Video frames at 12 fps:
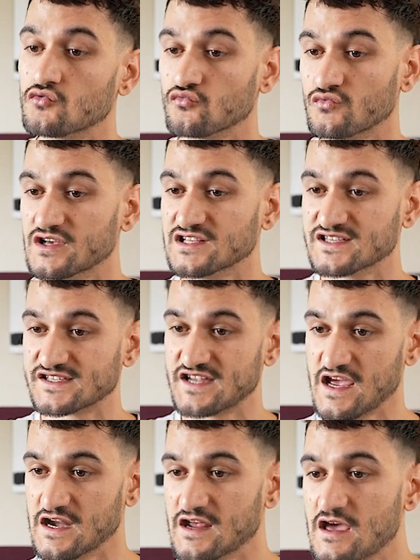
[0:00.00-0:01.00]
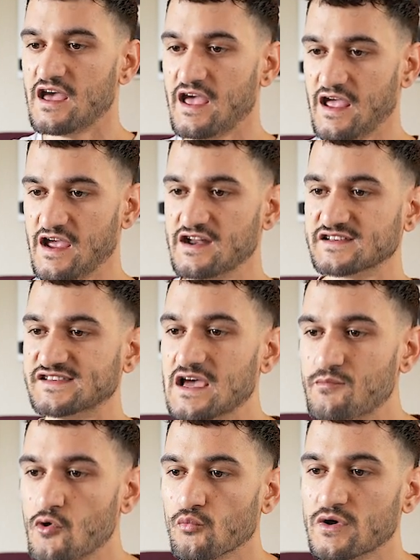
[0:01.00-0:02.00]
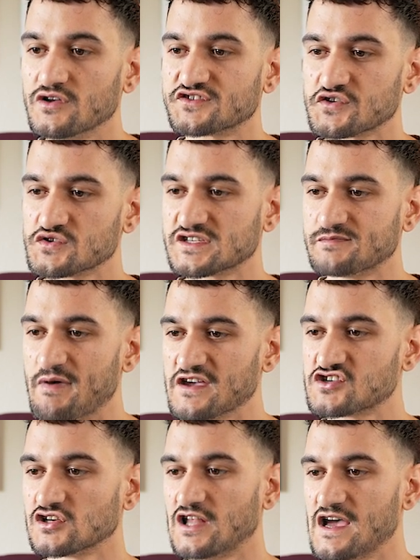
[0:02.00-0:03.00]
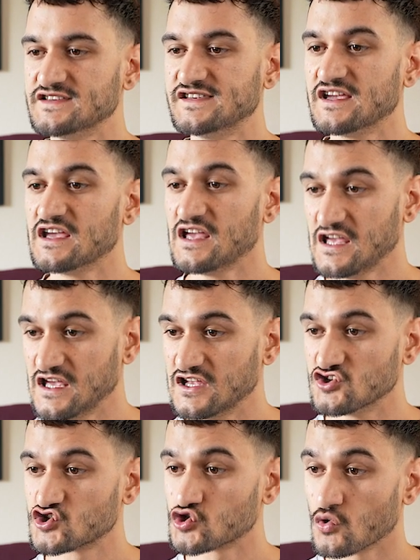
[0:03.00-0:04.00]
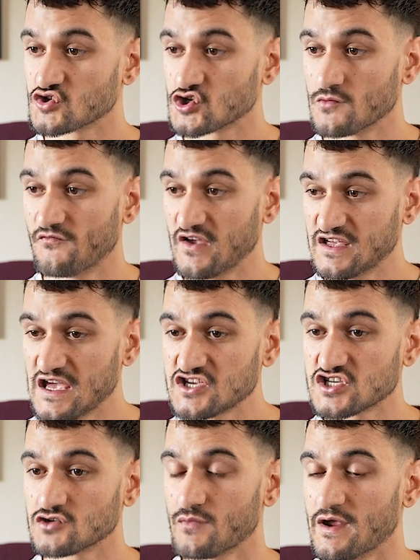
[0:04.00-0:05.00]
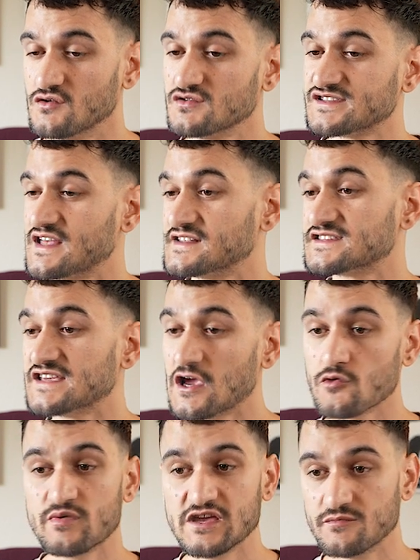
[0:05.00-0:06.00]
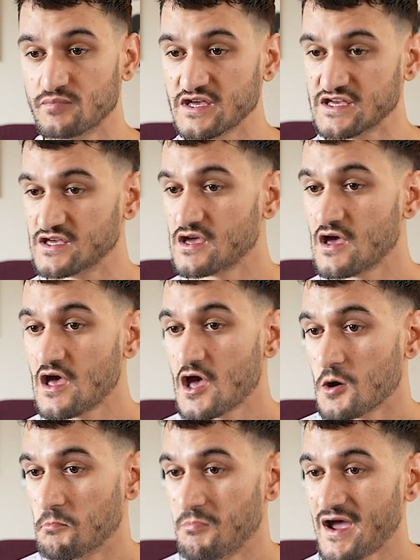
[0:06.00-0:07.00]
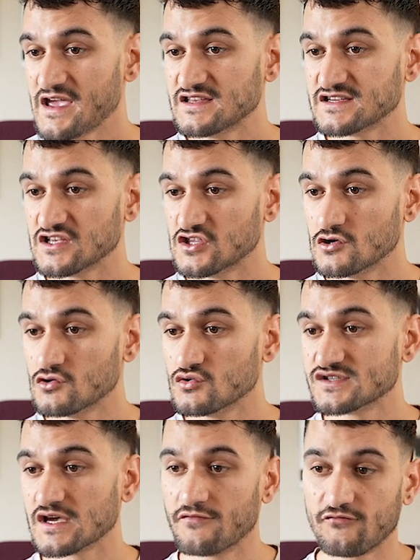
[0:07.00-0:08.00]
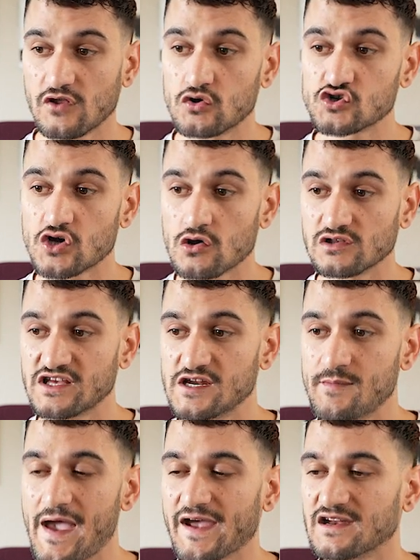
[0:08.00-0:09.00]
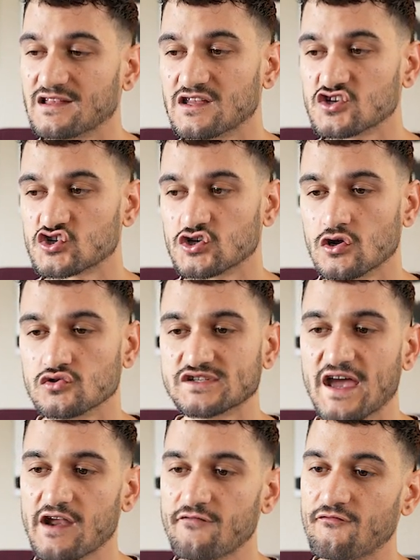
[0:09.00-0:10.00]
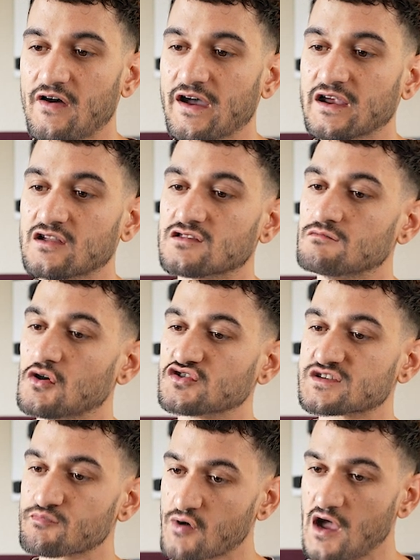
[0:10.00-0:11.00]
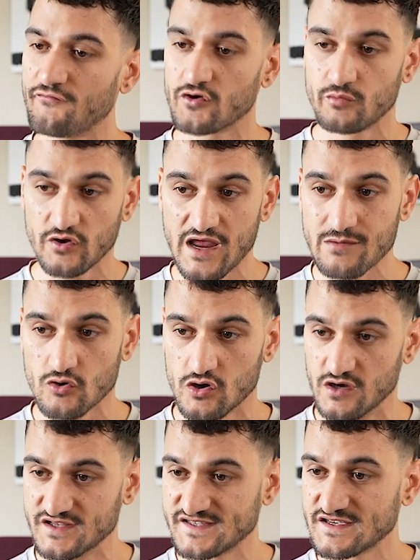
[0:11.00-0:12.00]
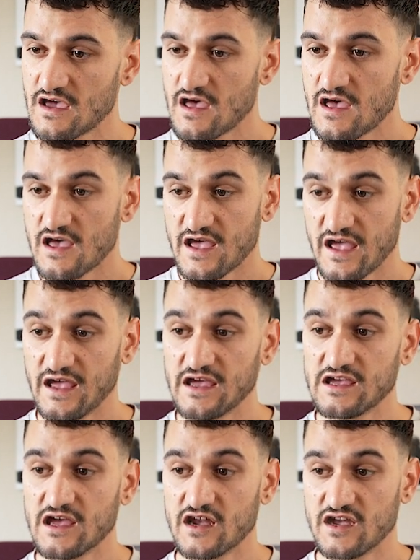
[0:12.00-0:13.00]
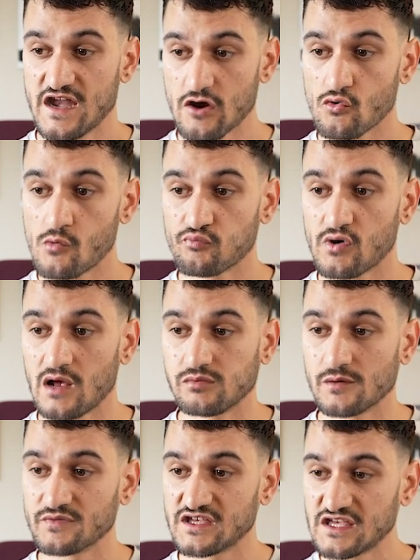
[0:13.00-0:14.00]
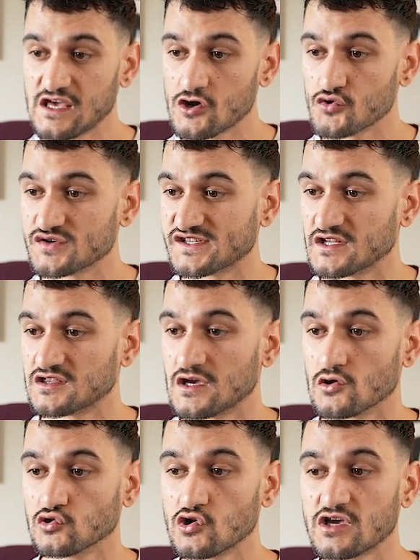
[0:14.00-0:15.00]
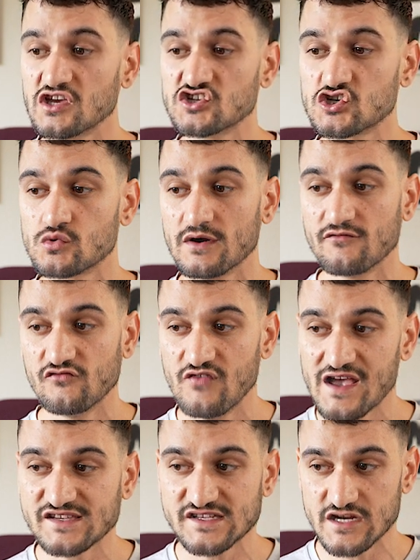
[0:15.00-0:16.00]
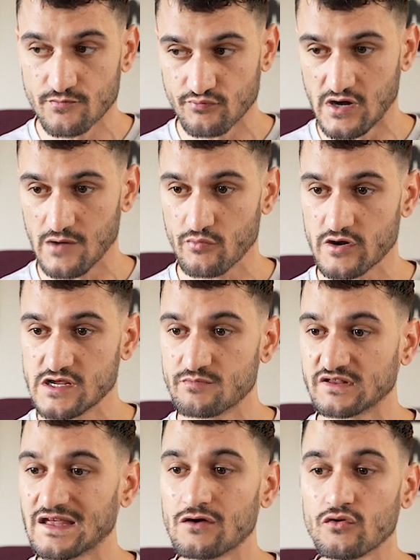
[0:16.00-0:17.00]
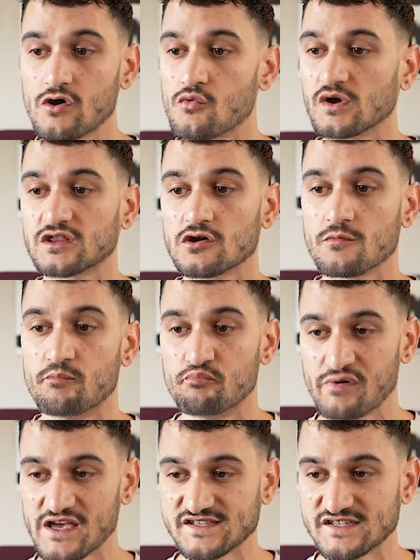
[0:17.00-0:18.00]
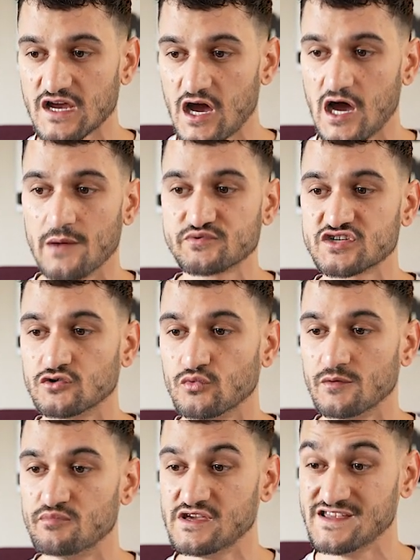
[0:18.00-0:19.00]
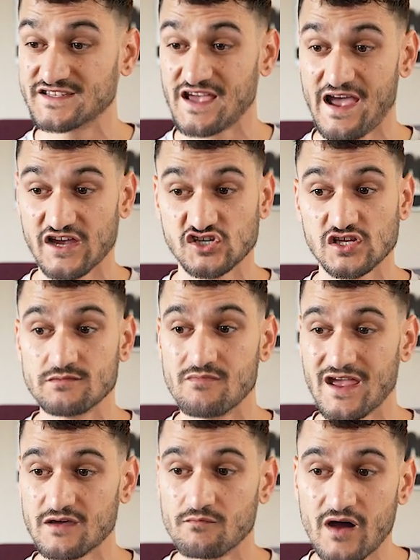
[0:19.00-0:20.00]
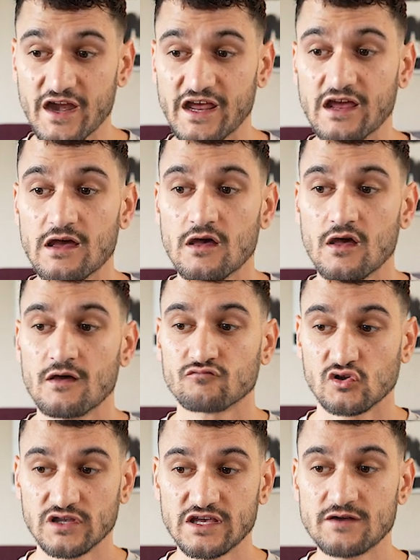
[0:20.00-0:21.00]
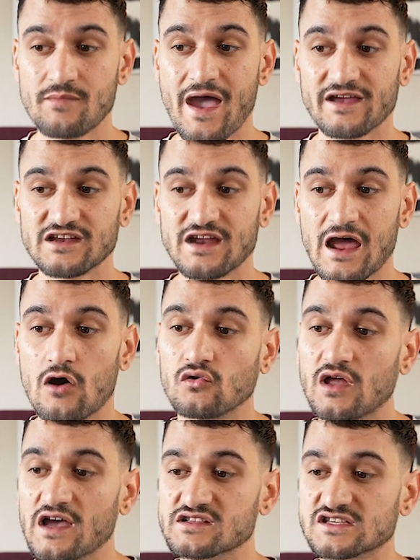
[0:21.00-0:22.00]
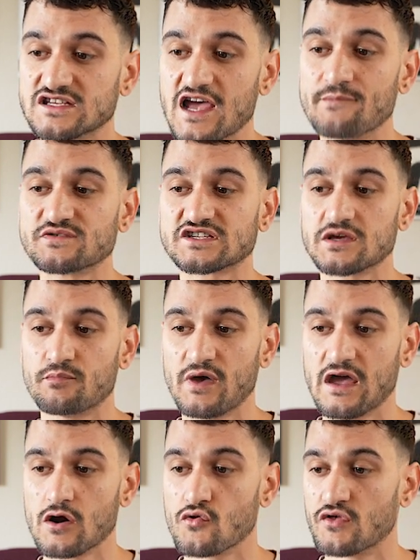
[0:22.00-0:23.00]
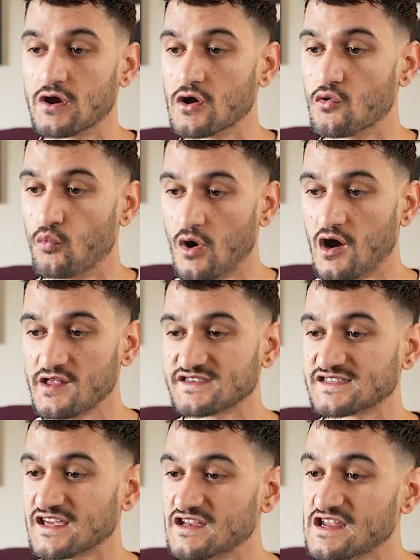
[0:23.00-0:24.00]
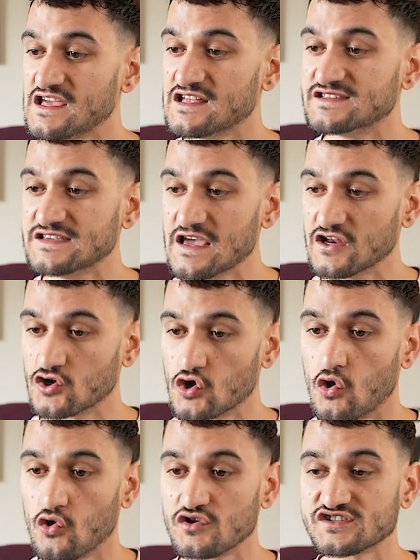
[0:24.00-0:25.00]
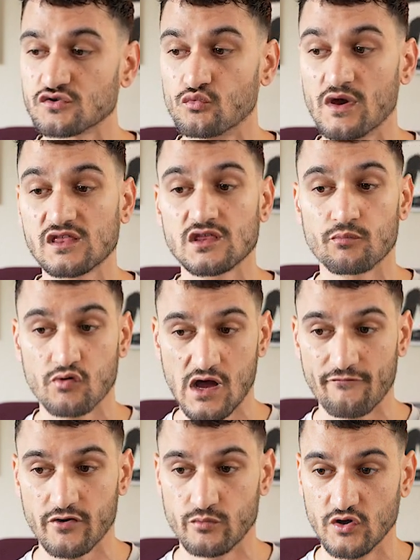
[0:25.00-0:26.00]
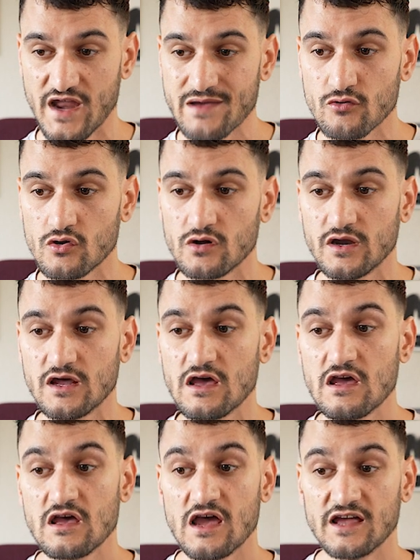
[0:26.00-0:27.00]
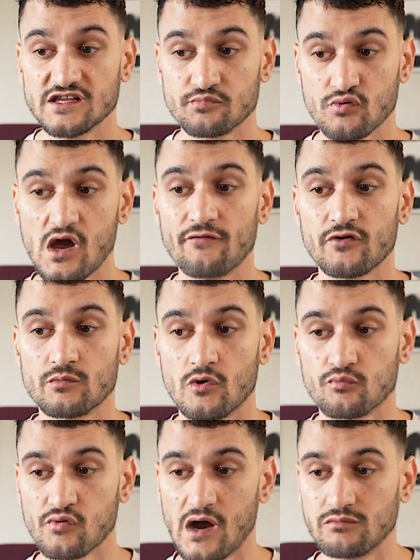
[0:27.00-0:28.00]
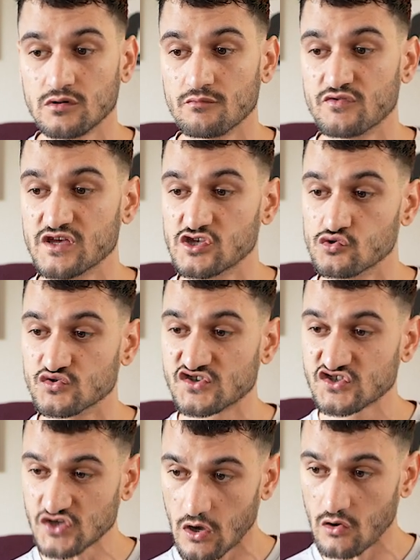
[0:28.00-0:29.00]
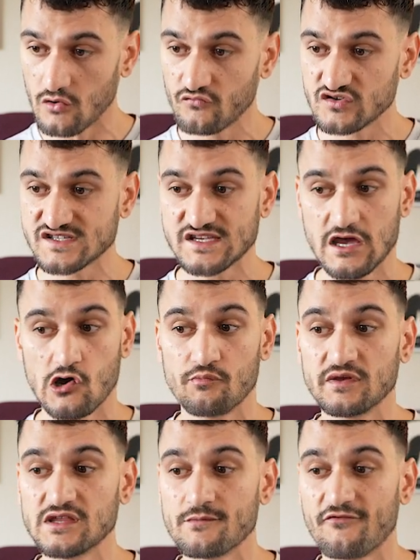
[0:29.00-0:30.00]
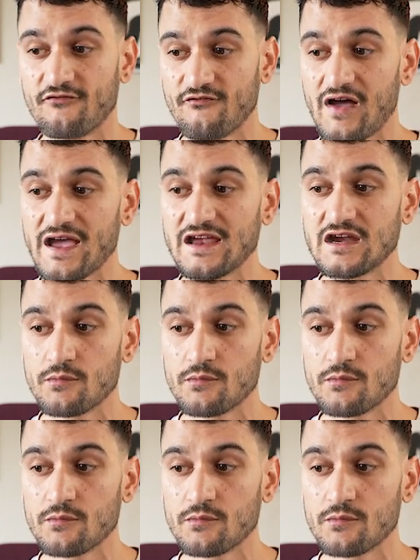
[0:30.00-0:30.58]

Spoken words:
real estate. An example realtor specializing in short-term vacation rentals, that's Airbnb, might use a flowchart lead magnet that shows how to find the most profitable neighborhoods. A narrow problem here is that they're looking to invest in a property, but they don't know what their best option would be to actually make money. The lead magnet outlines steps to pair their wants, needs, and goals with a profitable neighborhood, and the profitable problem that you solve is helping them find a